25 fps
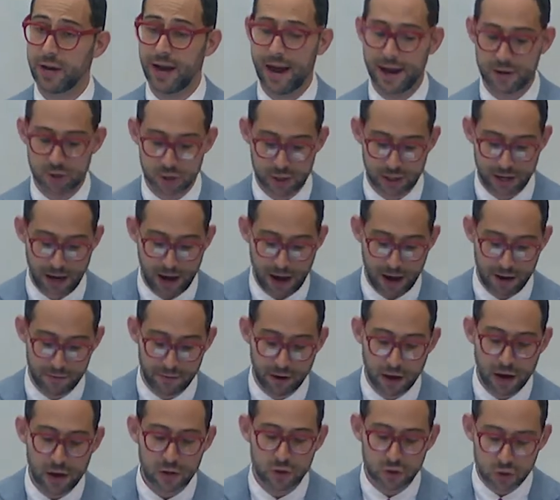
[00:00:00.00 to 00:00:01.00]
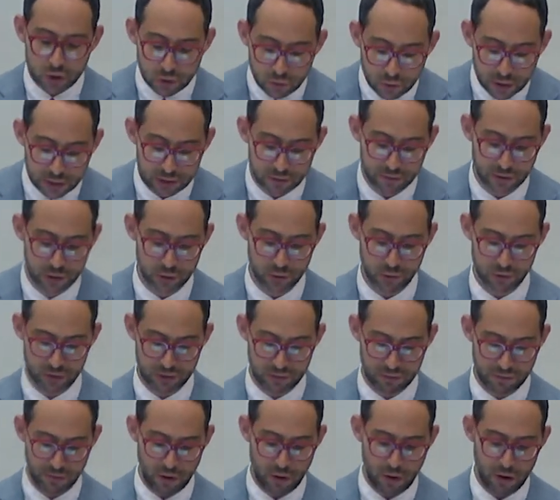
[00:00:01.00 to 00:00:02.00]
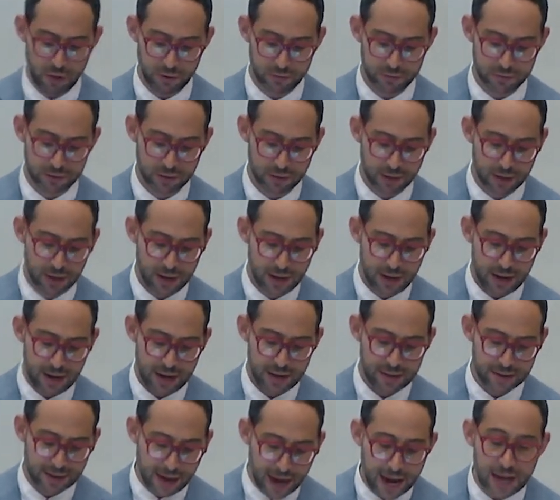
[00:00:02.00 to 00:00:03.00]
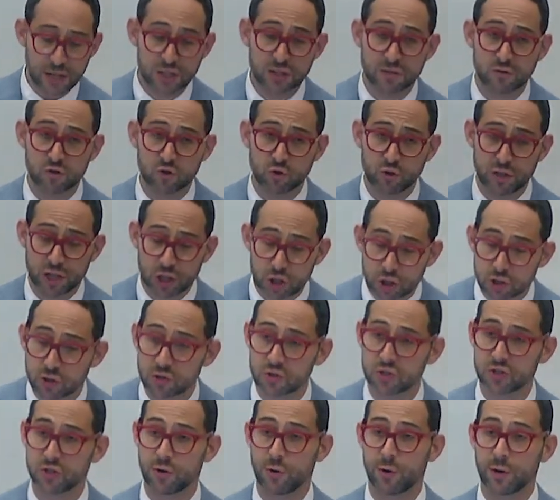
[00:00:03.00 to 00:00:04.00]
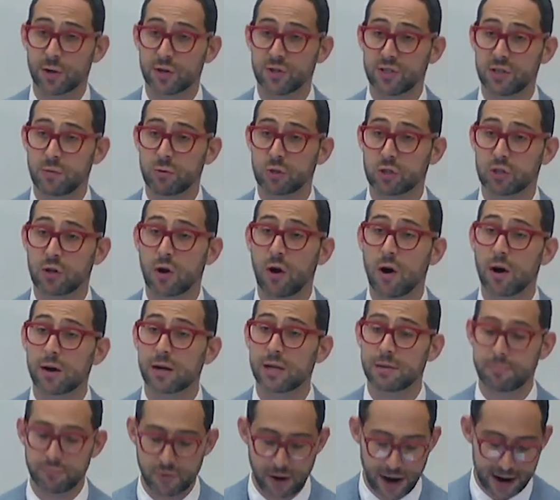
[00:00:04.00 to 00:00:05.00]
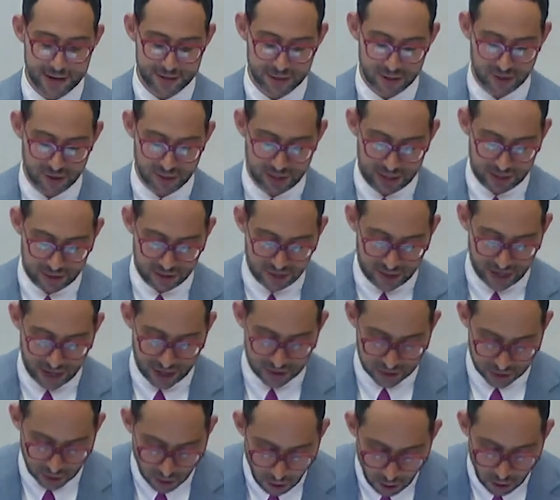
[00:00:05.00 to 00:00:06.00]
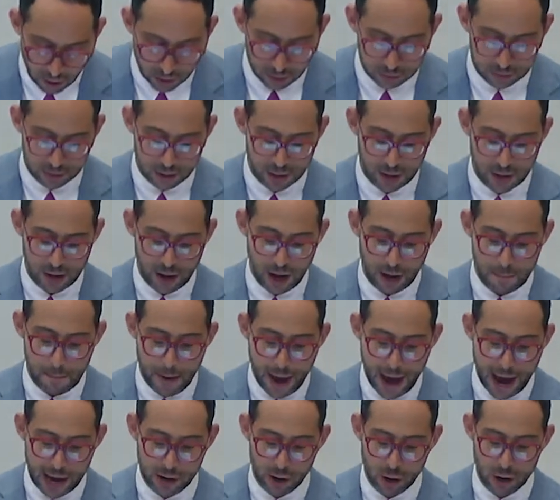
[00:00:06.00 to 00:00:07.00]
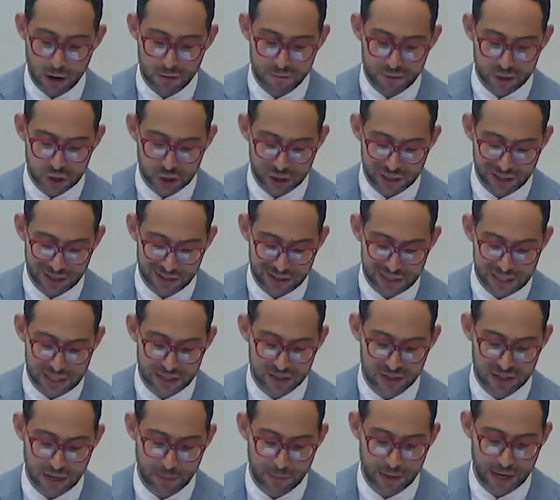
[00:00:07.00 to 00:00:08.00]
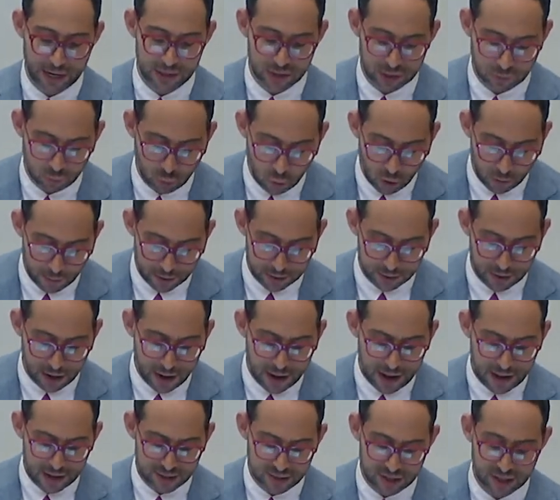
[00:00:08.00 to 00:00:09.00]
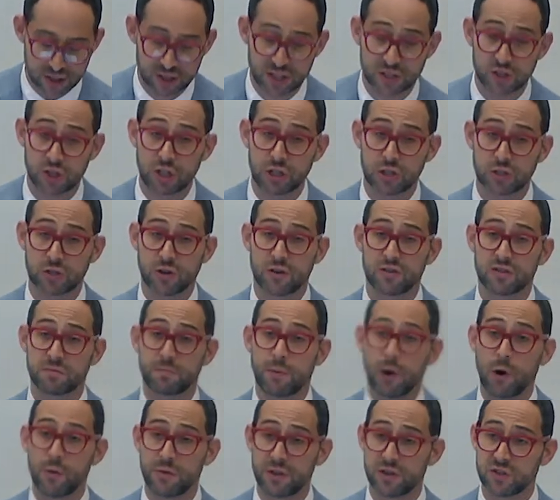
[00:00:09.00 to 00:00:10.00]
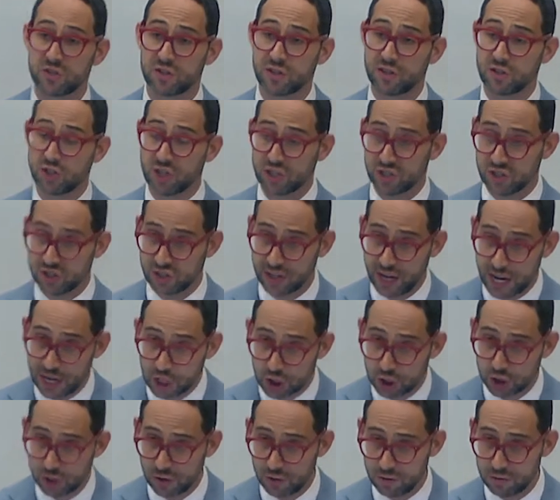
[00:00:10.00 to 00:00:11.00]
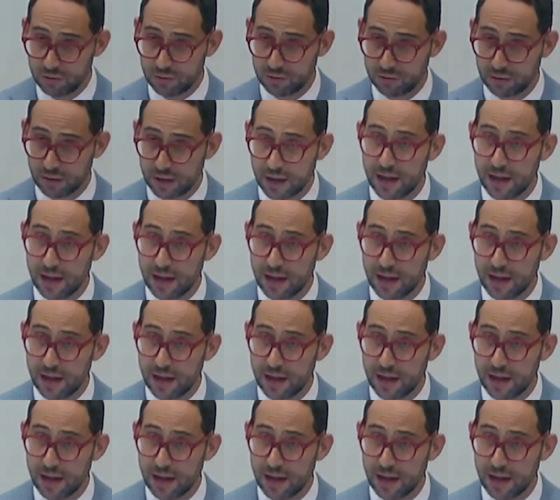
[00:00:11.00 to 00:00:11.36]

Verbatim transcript: we actually have two individuals involved. In the case of traditional surrogacy, which is hardly practiced these days at all, a man artificially inseminates a woman such that she serves both as the gestational